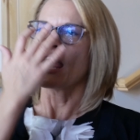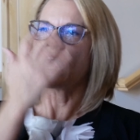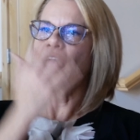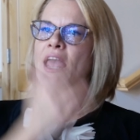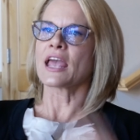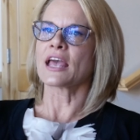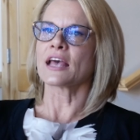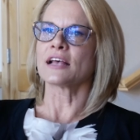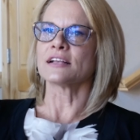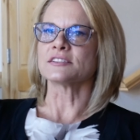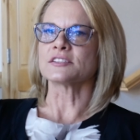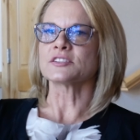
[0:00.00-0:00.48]

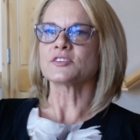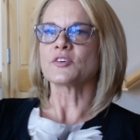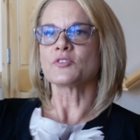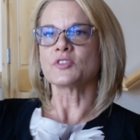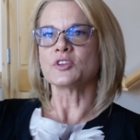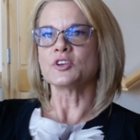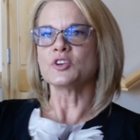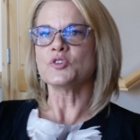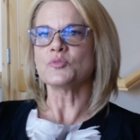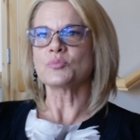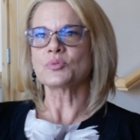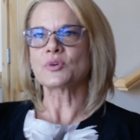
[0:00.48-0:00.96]
And so
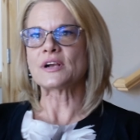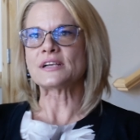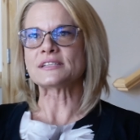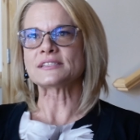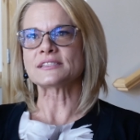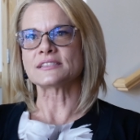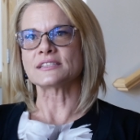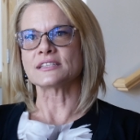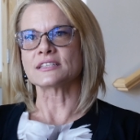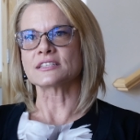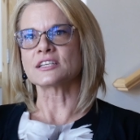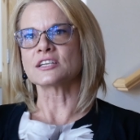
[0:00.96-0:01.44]
the new
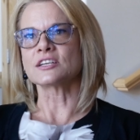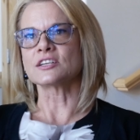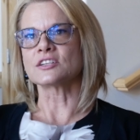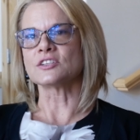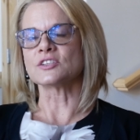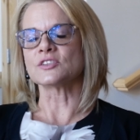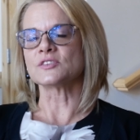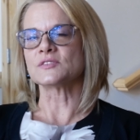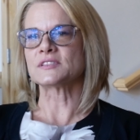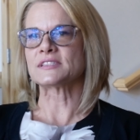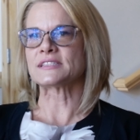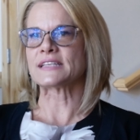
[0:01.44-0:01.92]
president
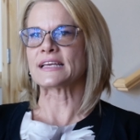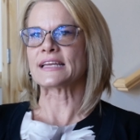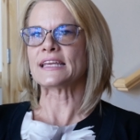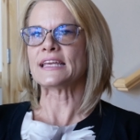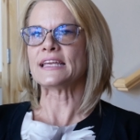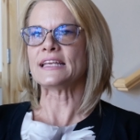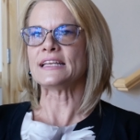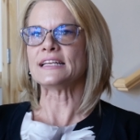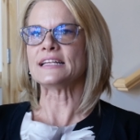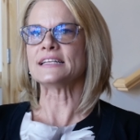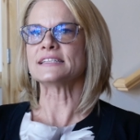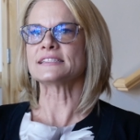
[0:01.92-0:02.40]
concludes that
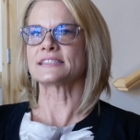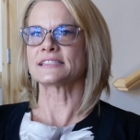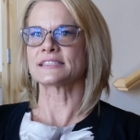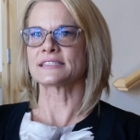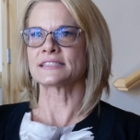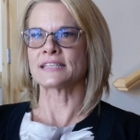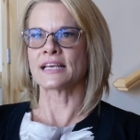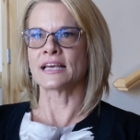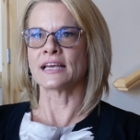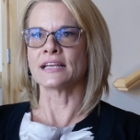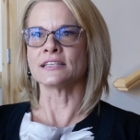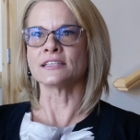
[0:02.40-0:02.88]
he needs to
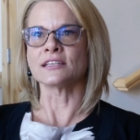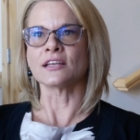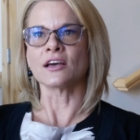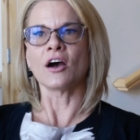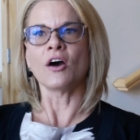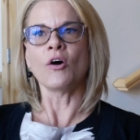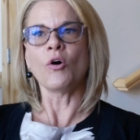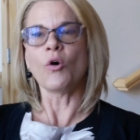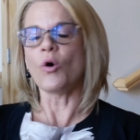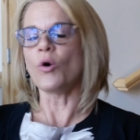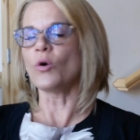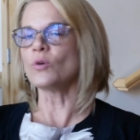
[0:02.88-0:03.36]
send a
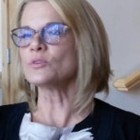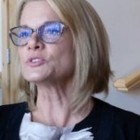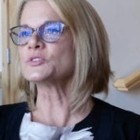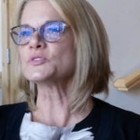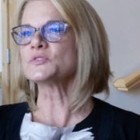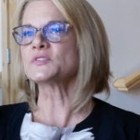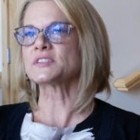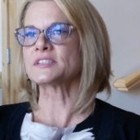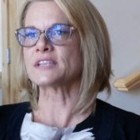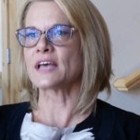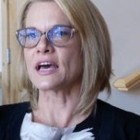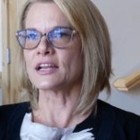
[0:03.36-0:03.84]
whole
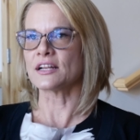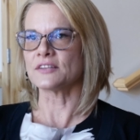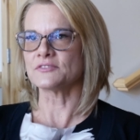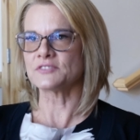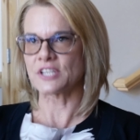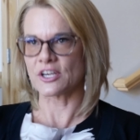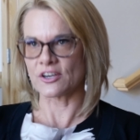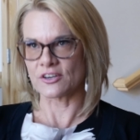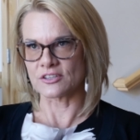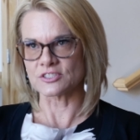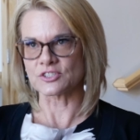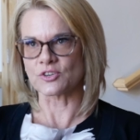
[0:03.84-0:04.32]
new set of
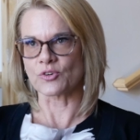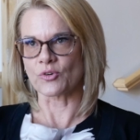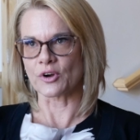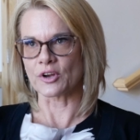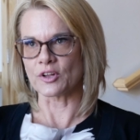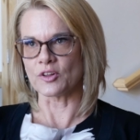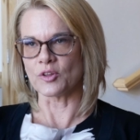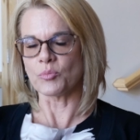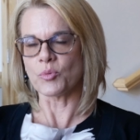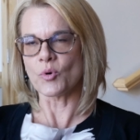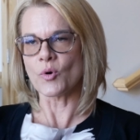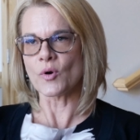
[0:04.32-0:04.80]

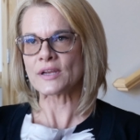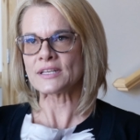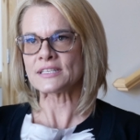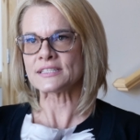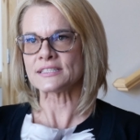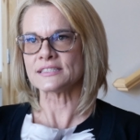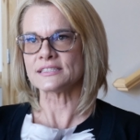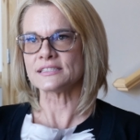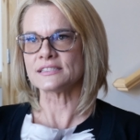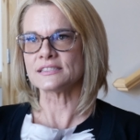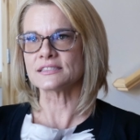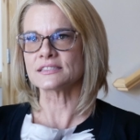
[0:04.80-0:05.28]
territorial
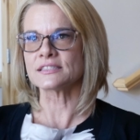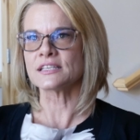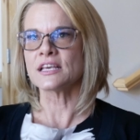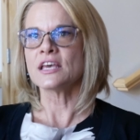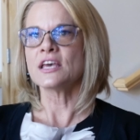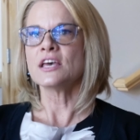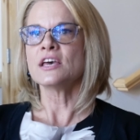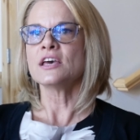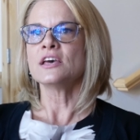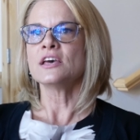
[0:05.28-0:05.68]
appointees